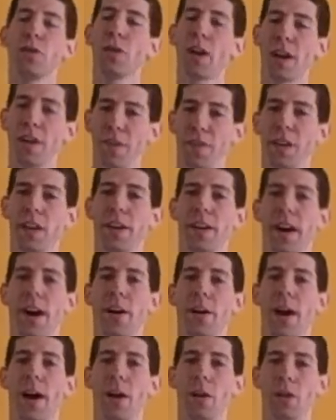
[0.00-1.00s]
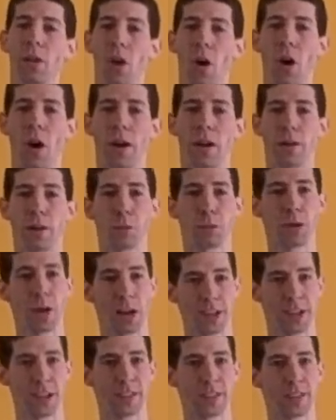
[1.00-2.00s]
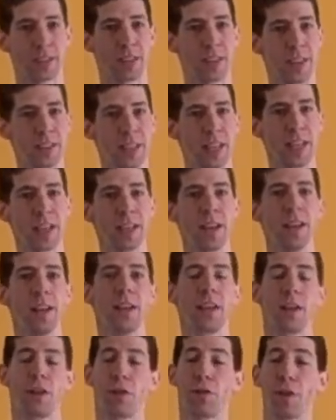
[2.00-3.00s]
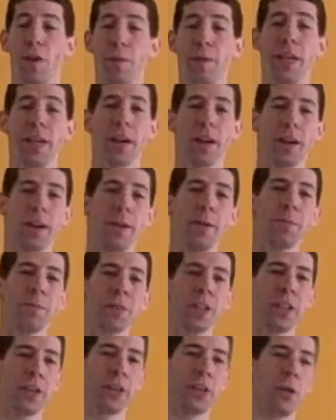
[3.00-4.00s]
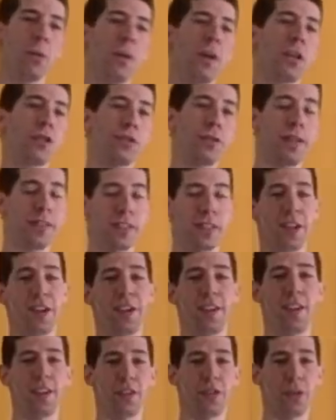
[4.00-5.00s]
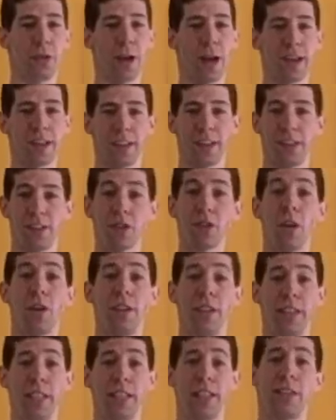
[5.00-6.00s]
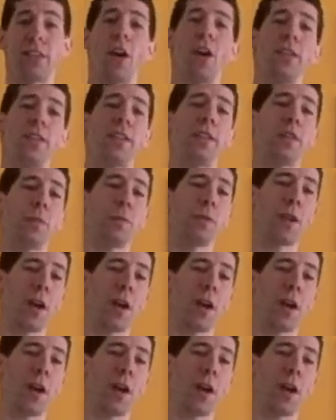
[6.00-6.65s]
Try to figure out how long the project is going to take, because from here you're going to want to transition into actually starting the kids onto their